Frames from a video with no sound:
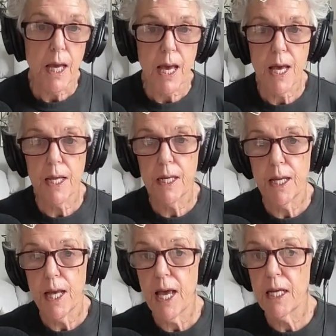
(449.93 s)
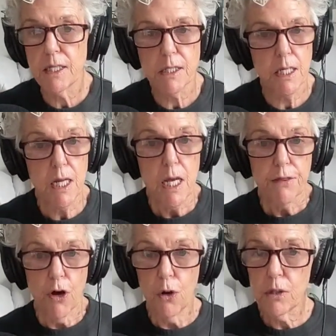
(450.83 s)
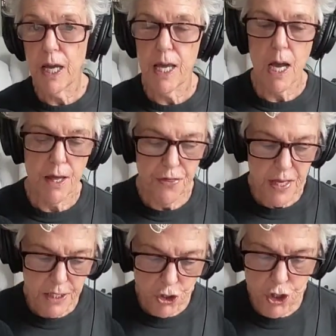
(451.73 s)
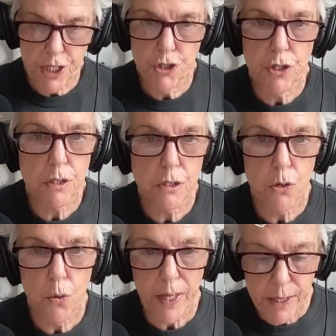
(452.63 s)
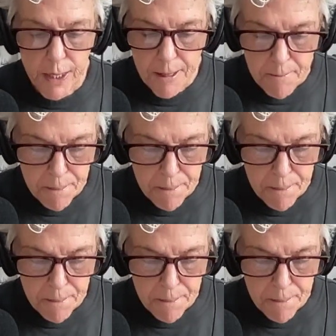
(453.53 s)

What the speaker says: And hey, listen, the whole AI thing is changing so quickly